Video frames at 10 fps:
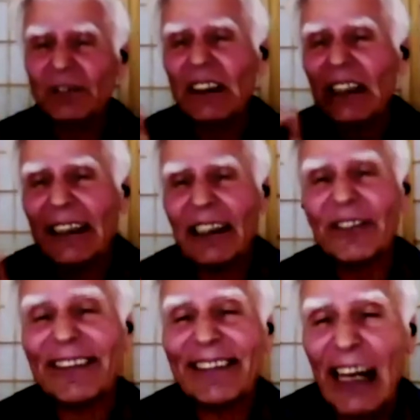on the
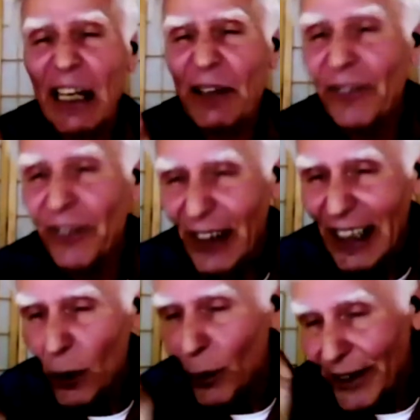same
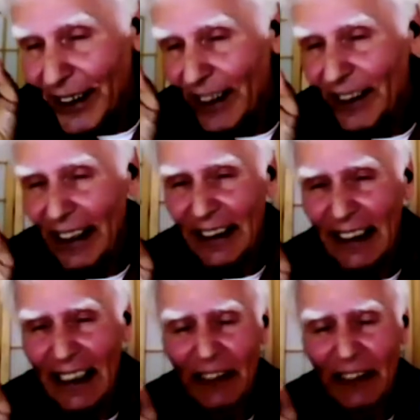frequencies, that have